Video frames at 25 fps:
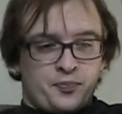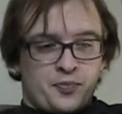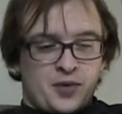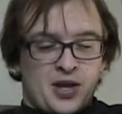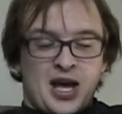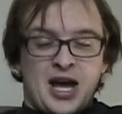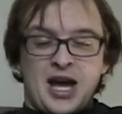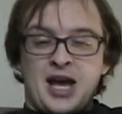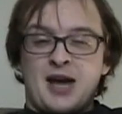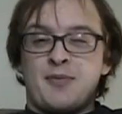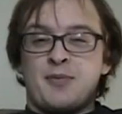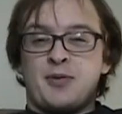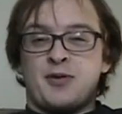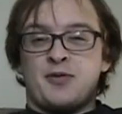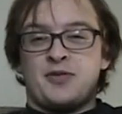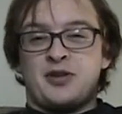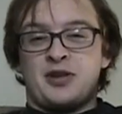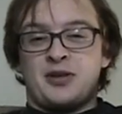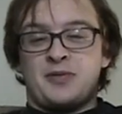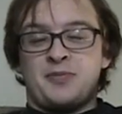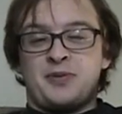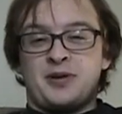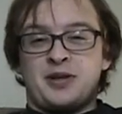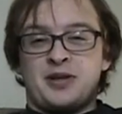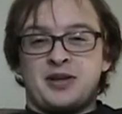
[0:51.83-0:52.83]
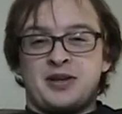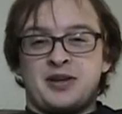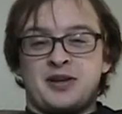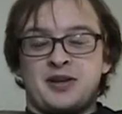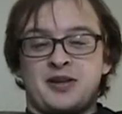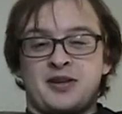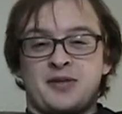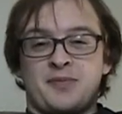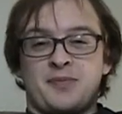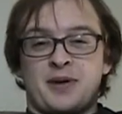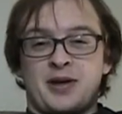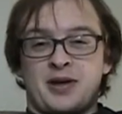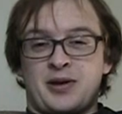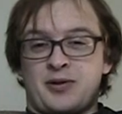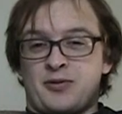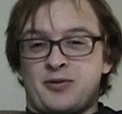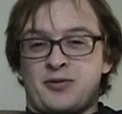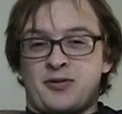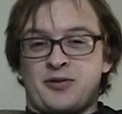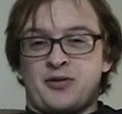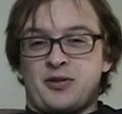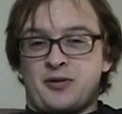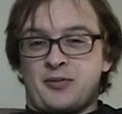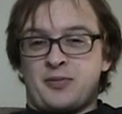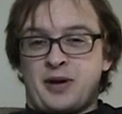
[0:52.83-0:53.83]
I am of the opinion that the
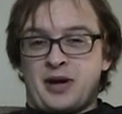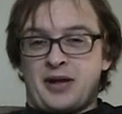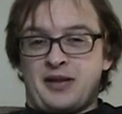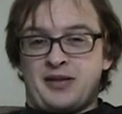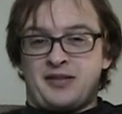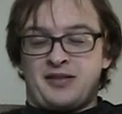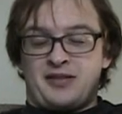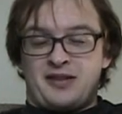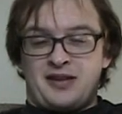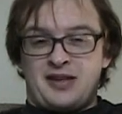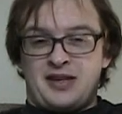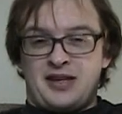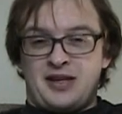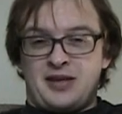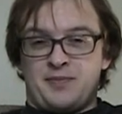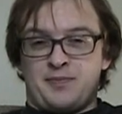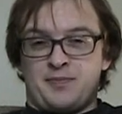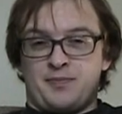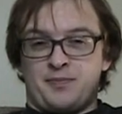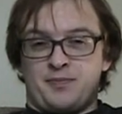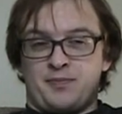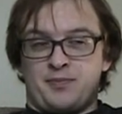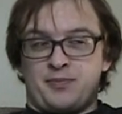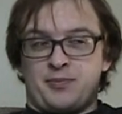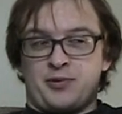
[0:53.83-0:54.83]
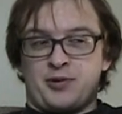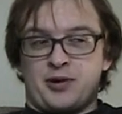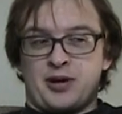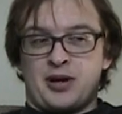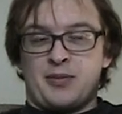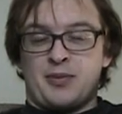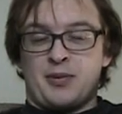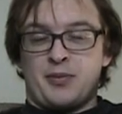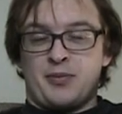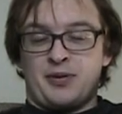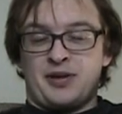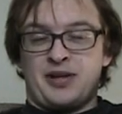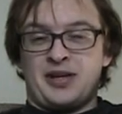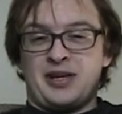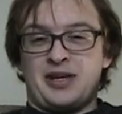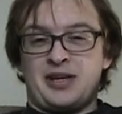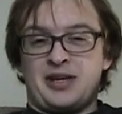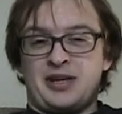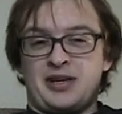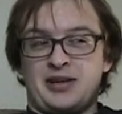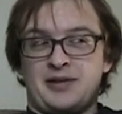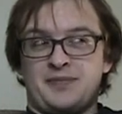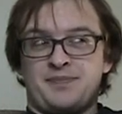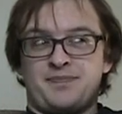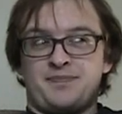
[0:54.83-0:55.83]
Penguins are the best team,
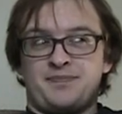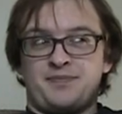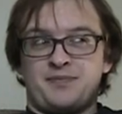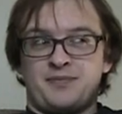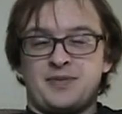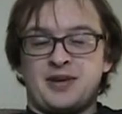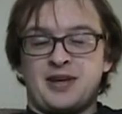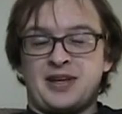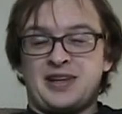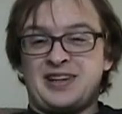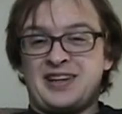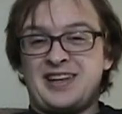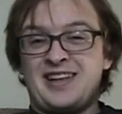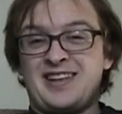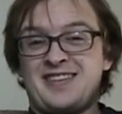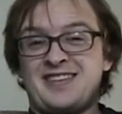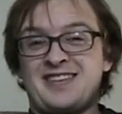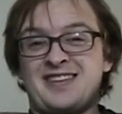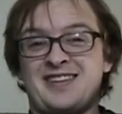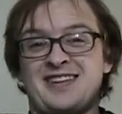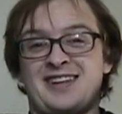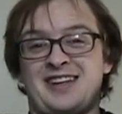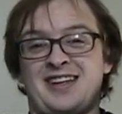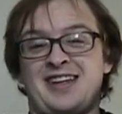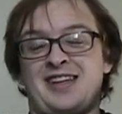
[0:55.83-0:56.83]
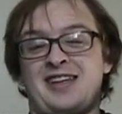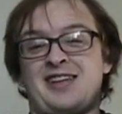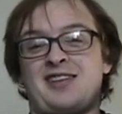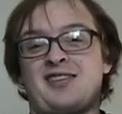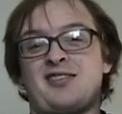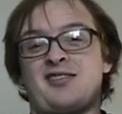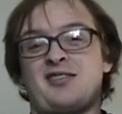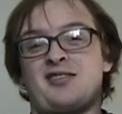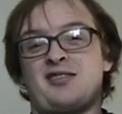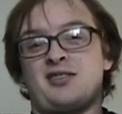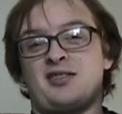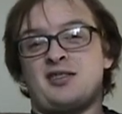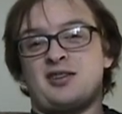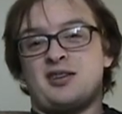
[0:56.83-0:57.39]
probably, at least in the East.